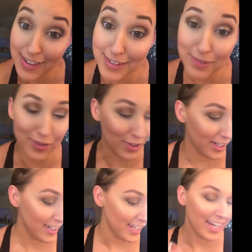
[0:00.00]
I use them for.
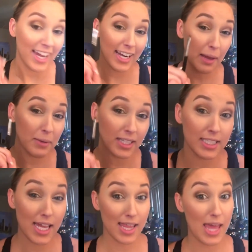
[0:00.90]
And I'm going to
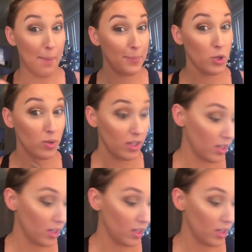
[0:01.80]
take that pukey